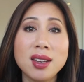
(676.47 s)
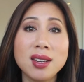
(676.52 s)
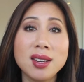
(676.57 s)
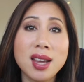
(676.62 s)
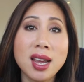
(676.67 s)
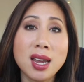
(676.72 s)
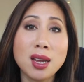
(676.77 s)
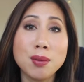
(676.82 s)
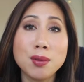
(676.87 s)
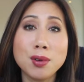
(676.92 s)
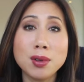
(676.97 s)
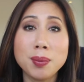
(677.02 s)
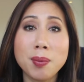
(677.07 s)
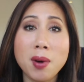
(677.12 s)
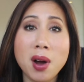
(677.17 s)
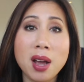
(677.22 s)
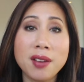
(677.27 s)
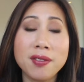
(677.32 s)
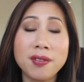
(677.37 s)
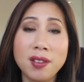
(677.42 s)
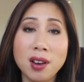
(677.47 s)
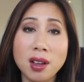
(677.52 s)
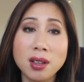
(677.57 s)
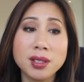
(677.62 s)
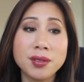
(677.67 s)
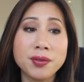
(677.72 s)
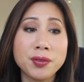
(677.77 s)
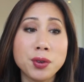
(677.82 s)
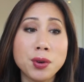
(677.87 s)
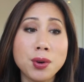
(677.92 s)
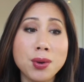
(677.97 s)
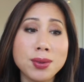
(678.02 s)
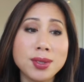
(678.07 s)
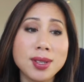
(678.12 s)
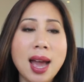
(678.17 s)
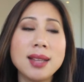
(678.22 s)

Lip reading: enabled by Fleur de Force,